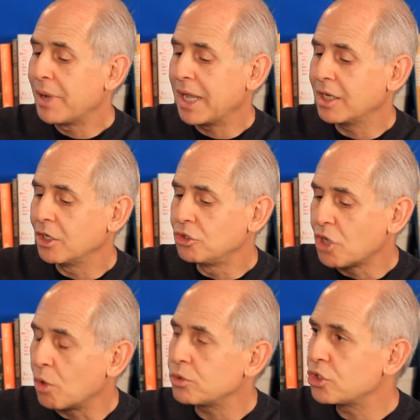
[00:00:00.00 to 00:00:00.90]
but
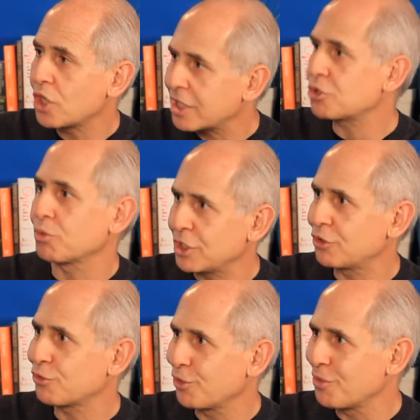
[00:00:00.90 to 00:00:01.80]
don't just
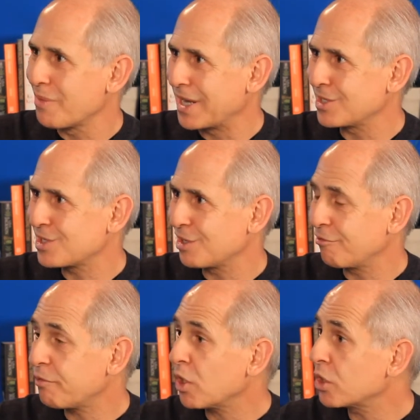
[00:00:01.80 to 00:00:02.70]
reach for the
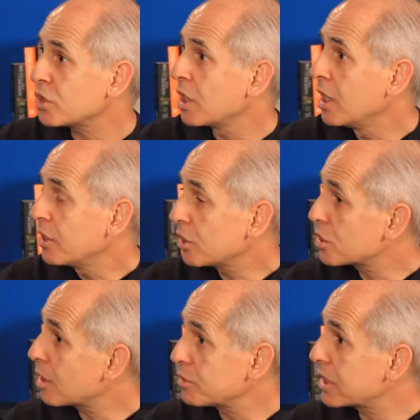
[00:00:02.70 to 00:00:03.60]
medicine first.
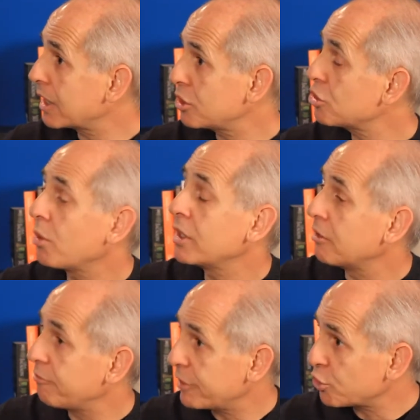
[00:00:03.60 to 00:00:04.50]
There's some studies showing
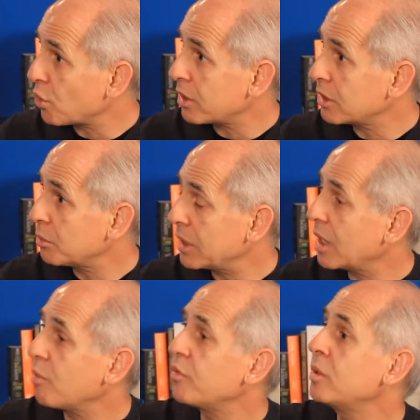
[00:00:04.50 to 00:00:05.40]
that fish oil can be
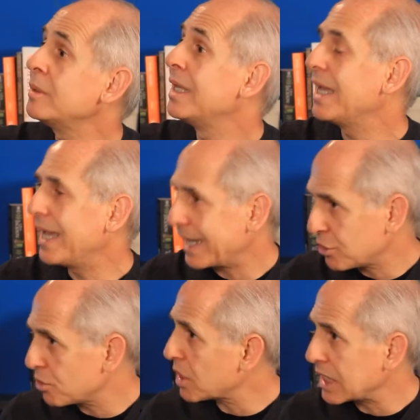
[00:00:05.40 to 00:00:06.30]
helpful.
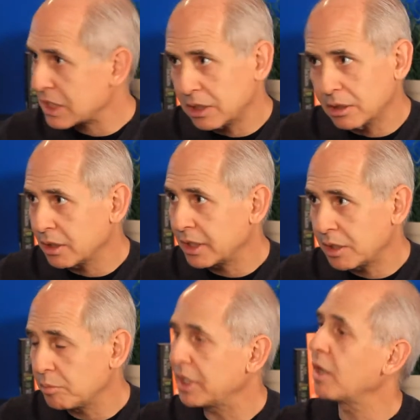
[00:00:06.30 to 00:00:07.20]
Exercise clearly
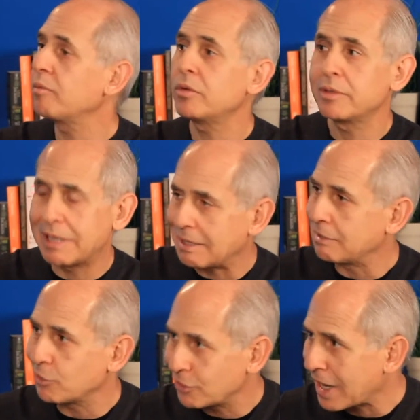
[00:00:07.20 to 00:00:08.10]
can be helpful.
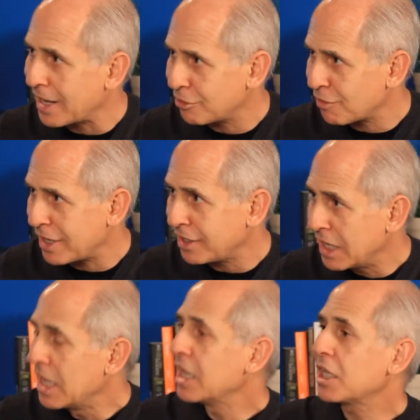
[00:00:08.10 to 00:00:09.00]
Getting your diet right
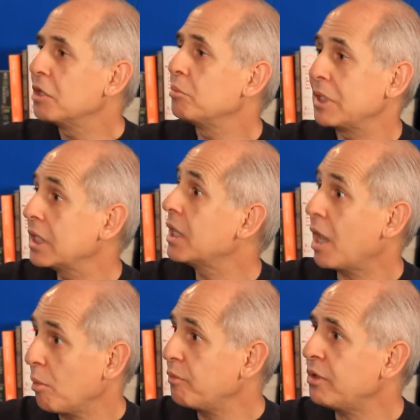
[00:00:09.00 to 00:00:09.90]
can be
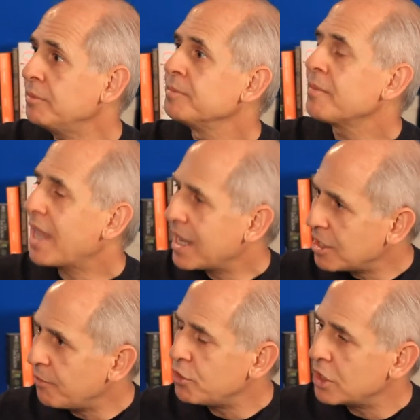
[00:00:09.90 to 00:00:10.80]
helpful.
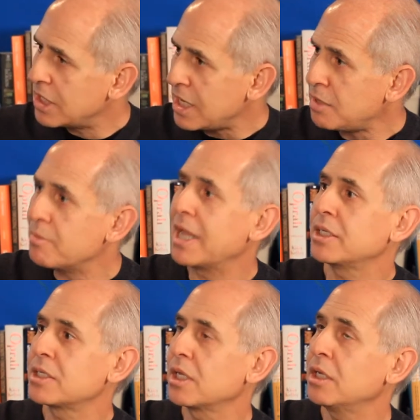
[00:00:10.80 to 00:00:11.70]
And if you need
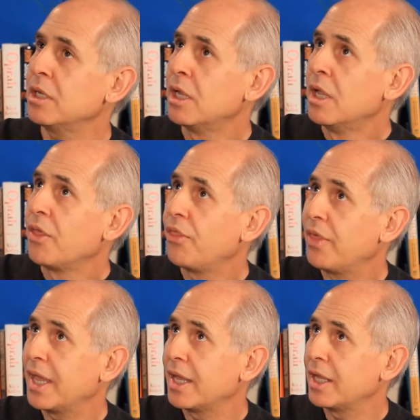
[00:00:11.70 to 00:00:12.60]
medicine,
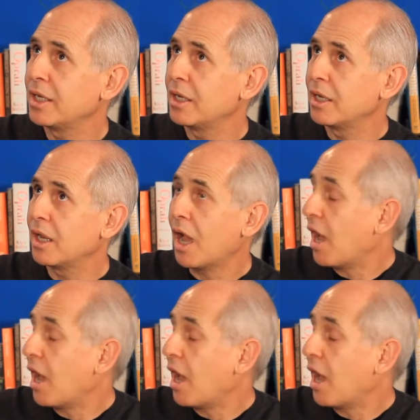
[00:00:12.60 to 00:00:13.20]
then